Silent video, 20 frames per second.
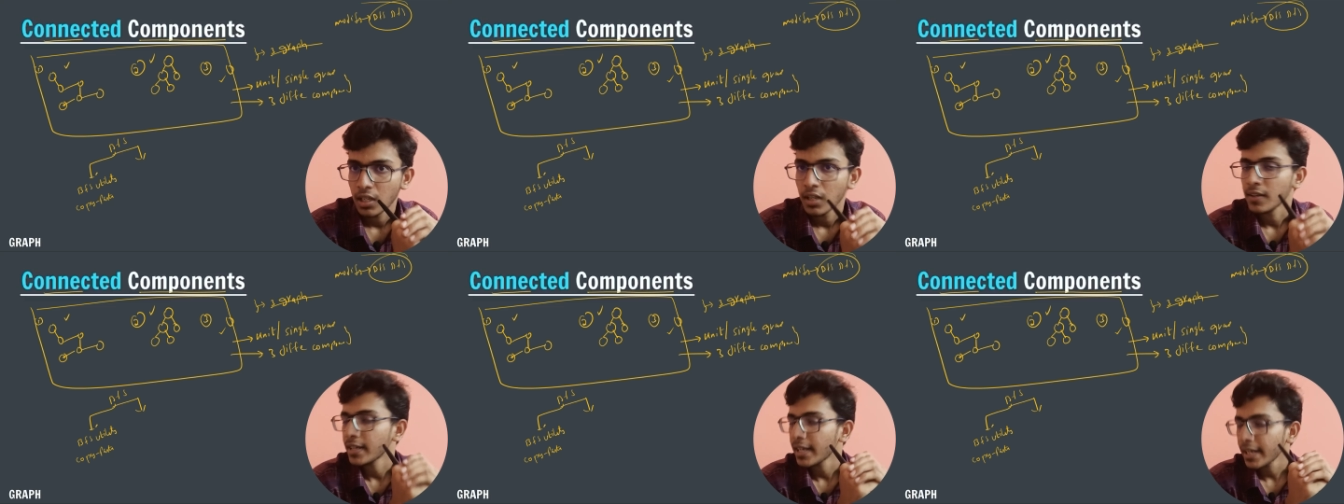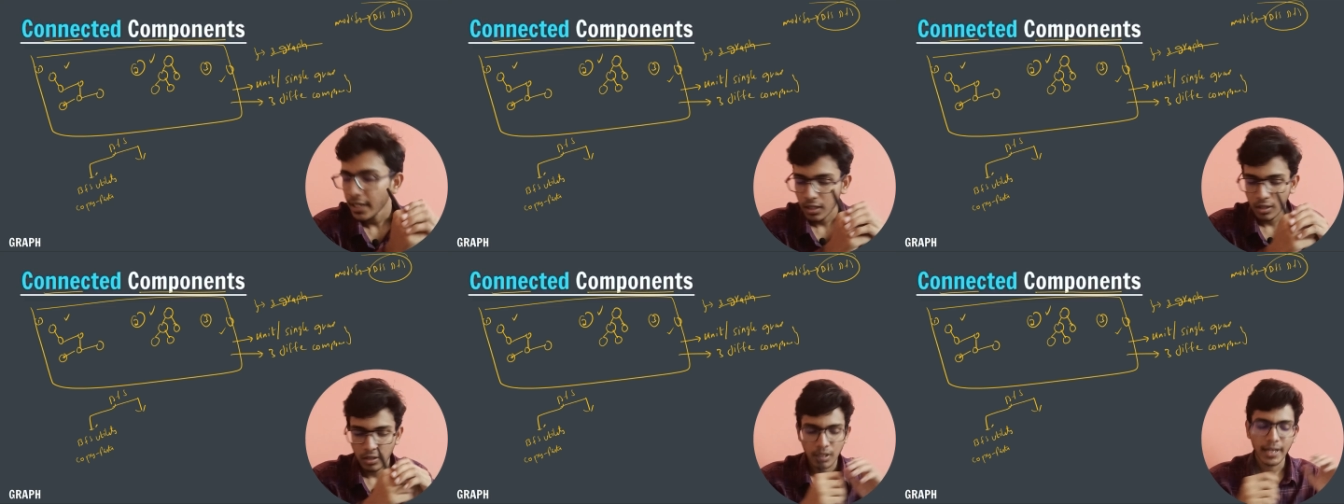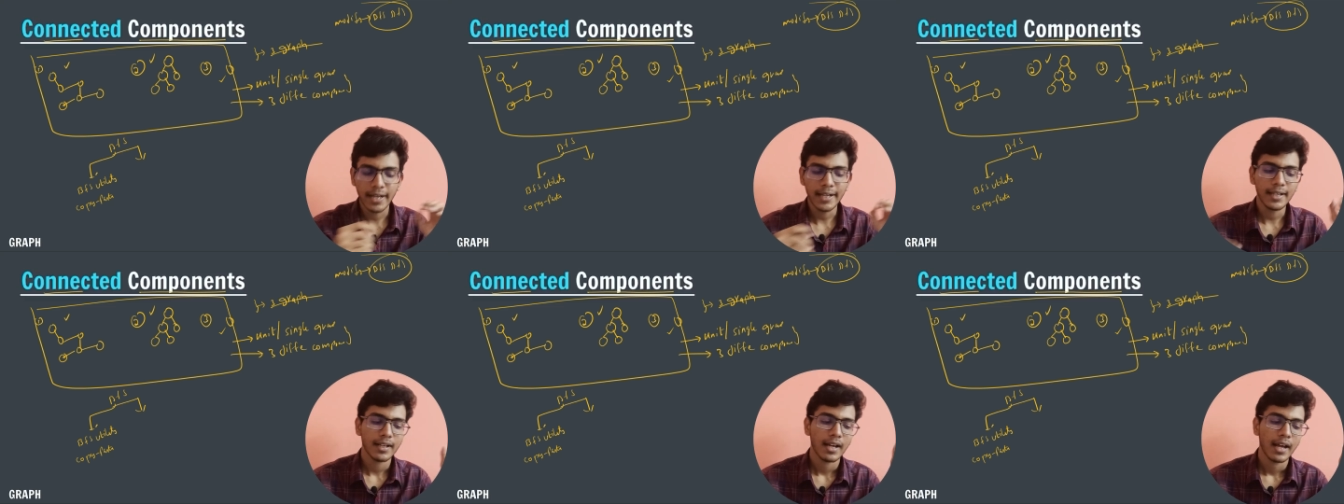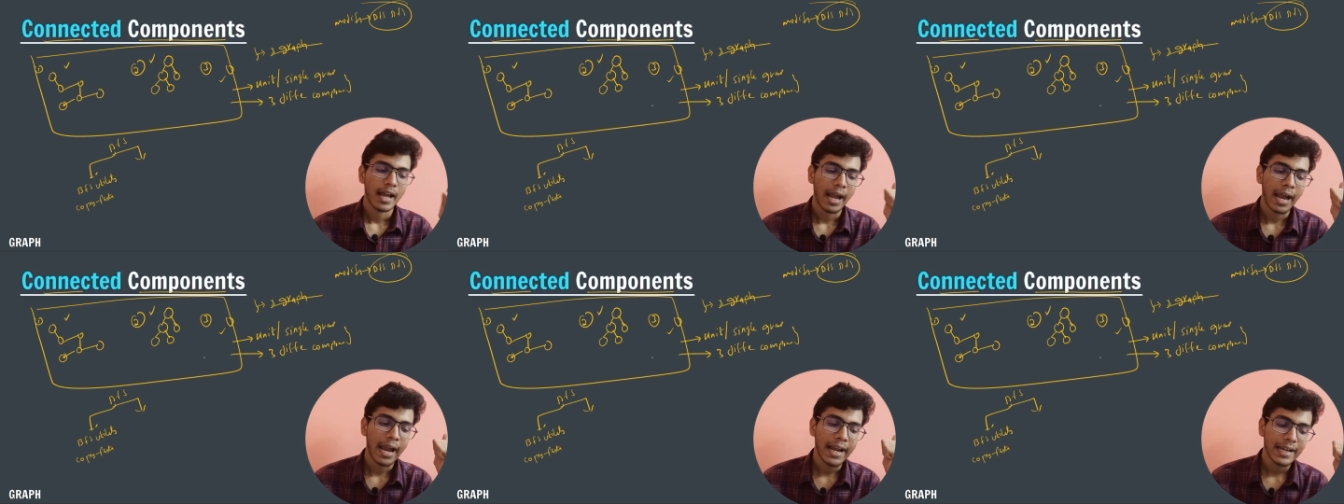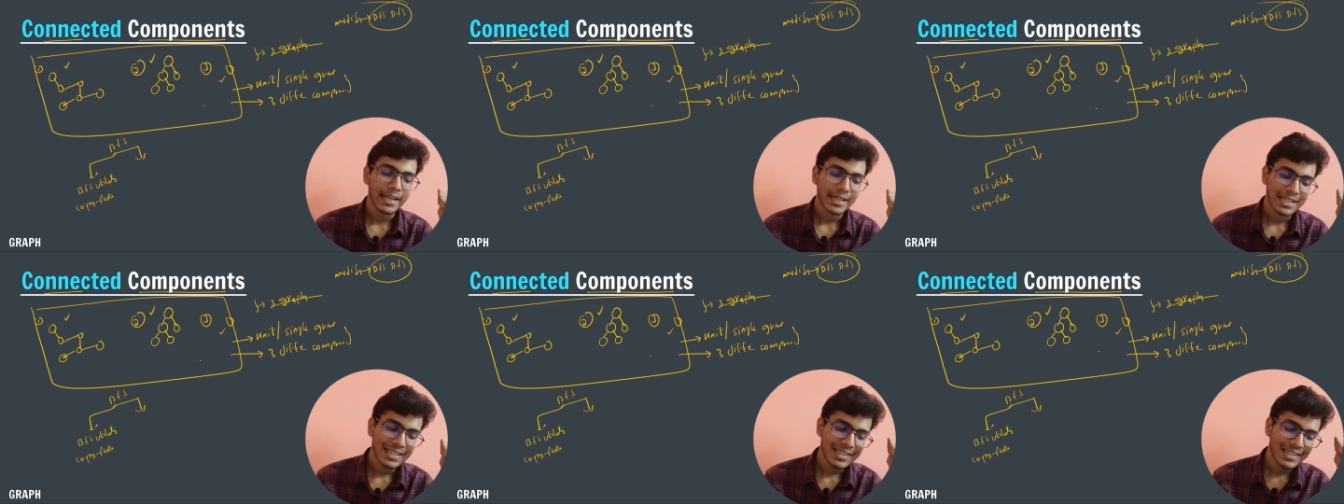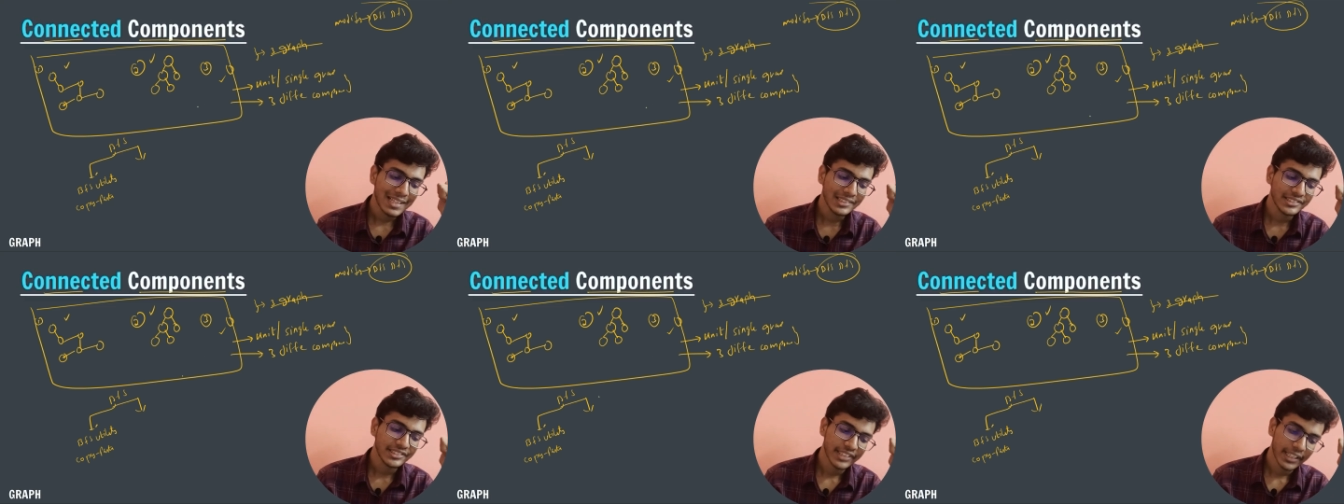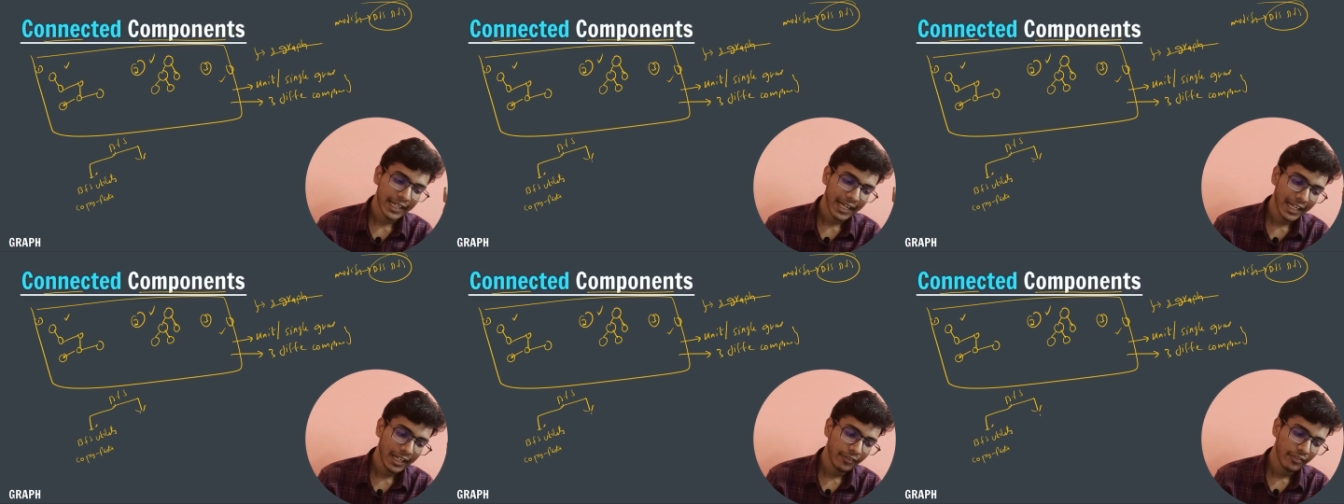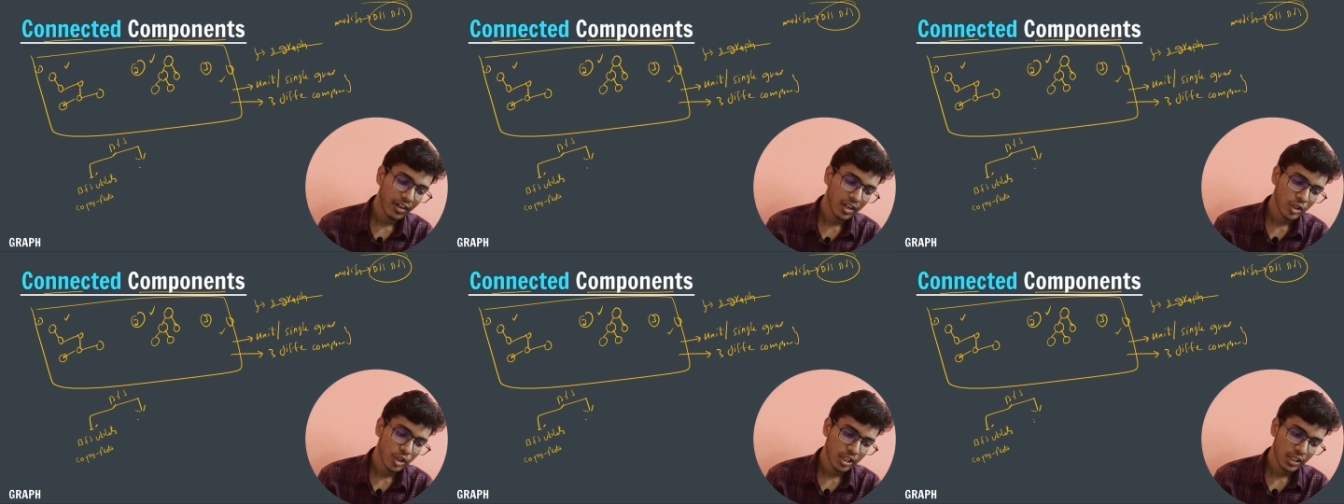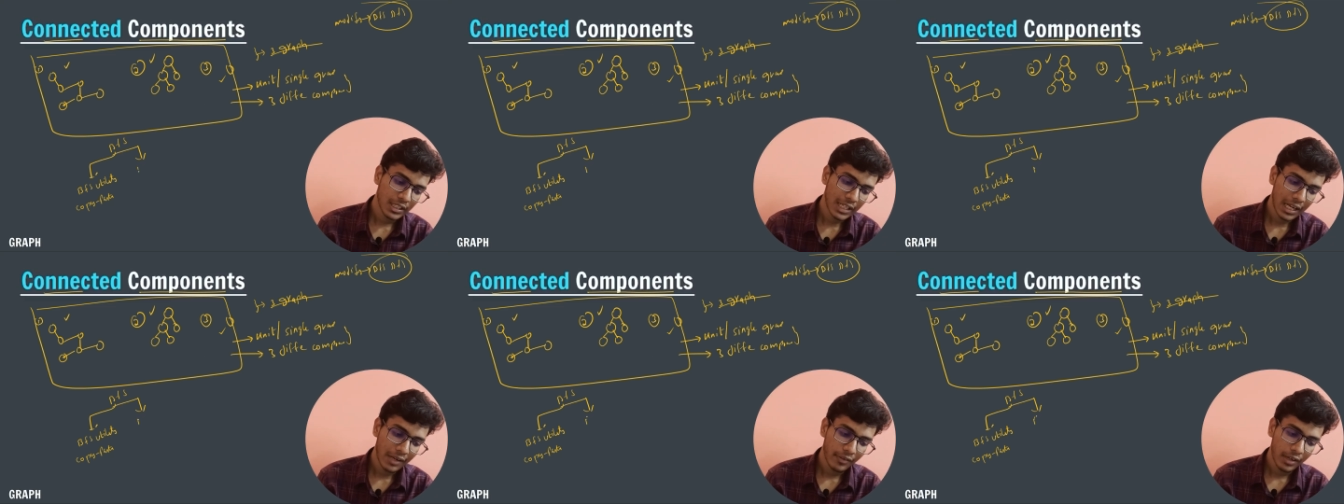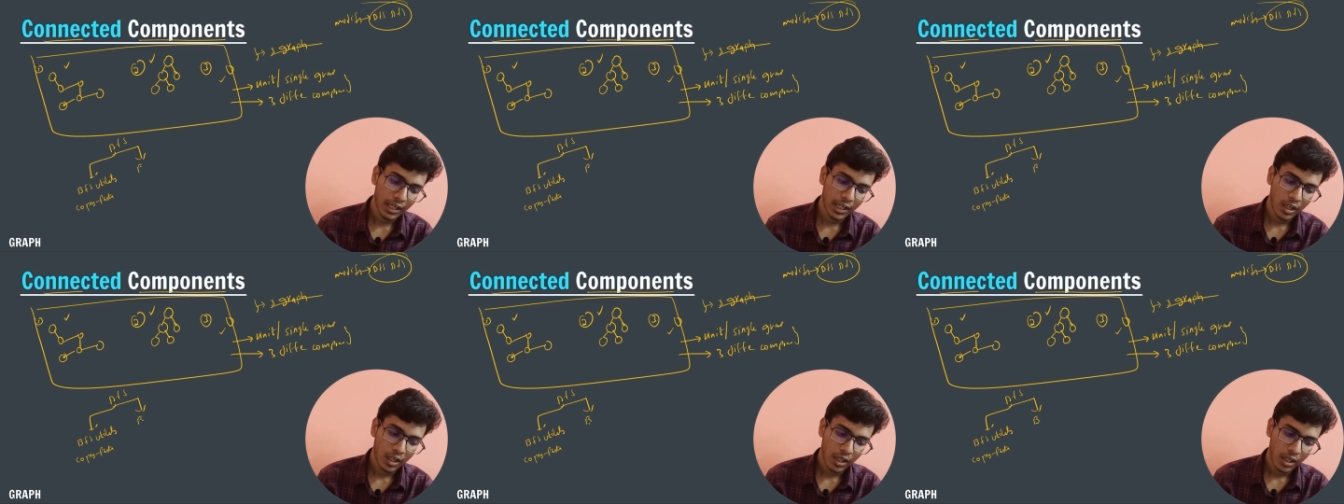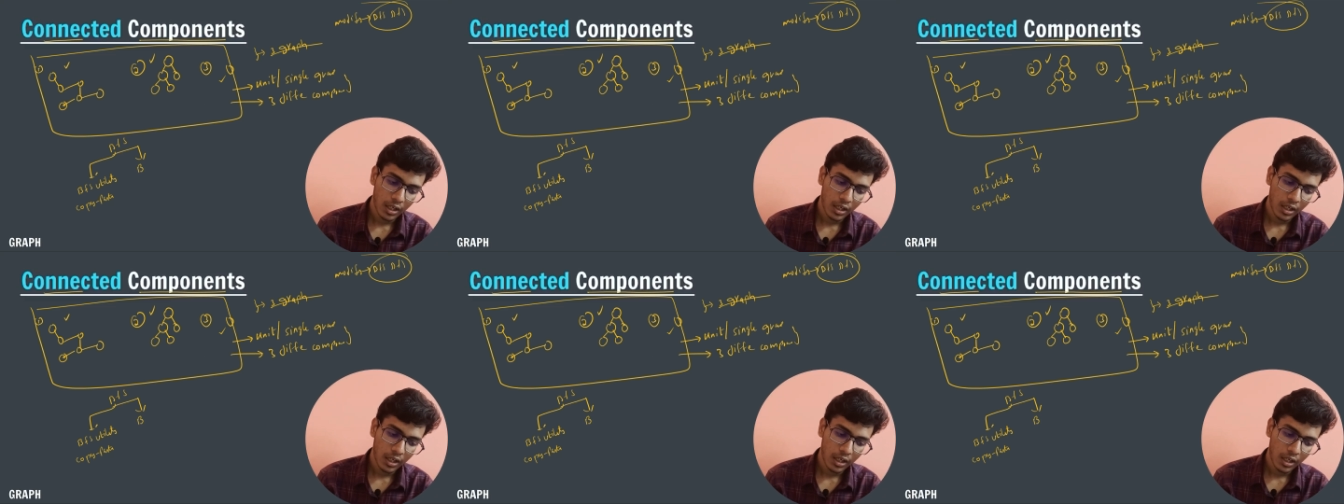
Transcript: right? And in the second function I will